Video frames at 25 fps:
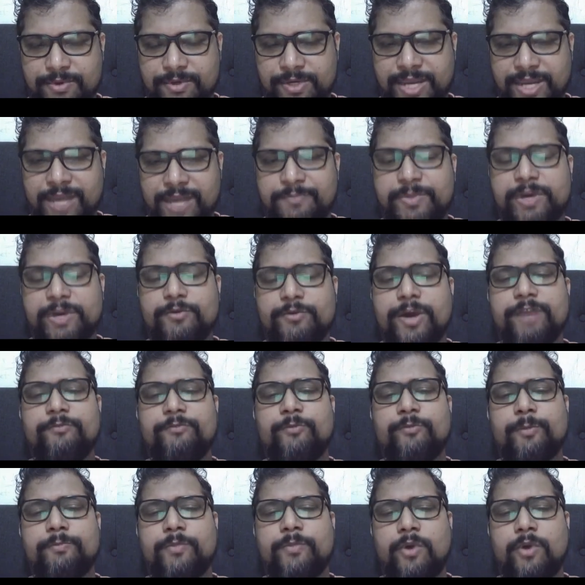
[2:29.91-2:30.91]
can provide
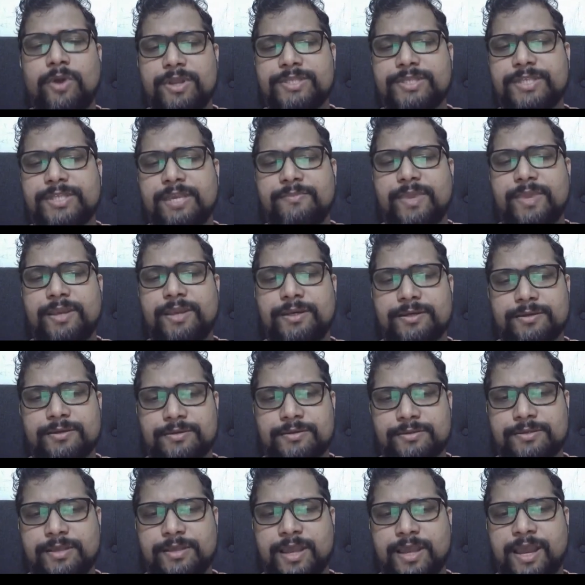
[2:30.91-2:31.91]

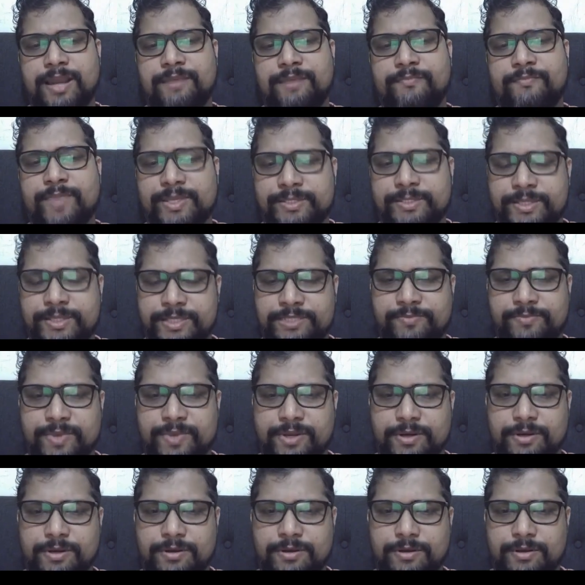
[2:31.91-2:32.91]
policymakers and businessmen